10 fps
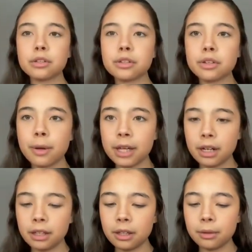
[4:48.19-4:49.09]
so I get a
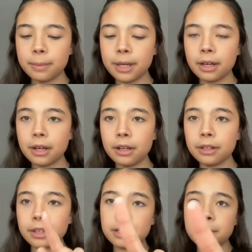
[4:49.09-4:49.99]
little bit on
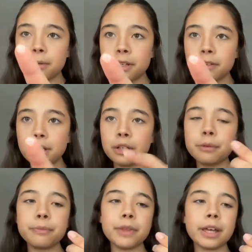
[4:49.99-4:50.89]
the tip of my finger,
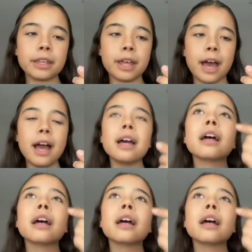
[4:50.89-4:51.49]
like that,